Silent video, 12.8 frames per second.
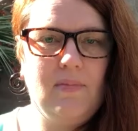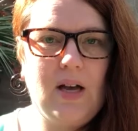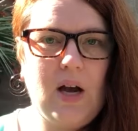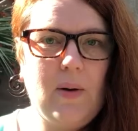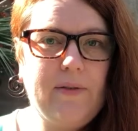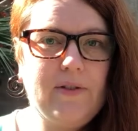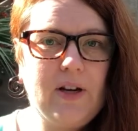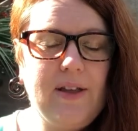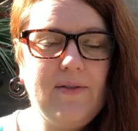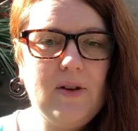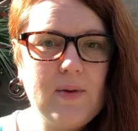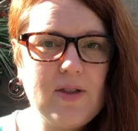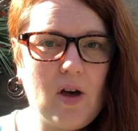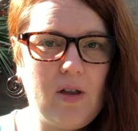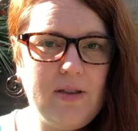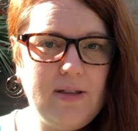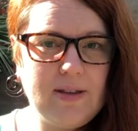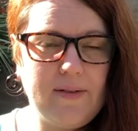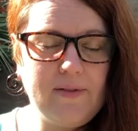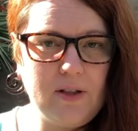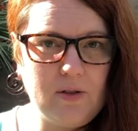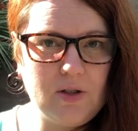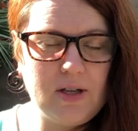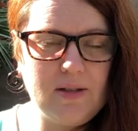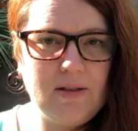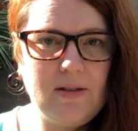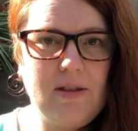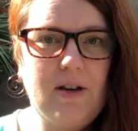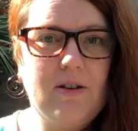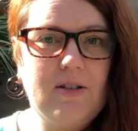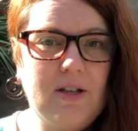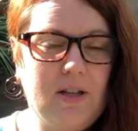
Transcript: However, even with all these evolutions, there are still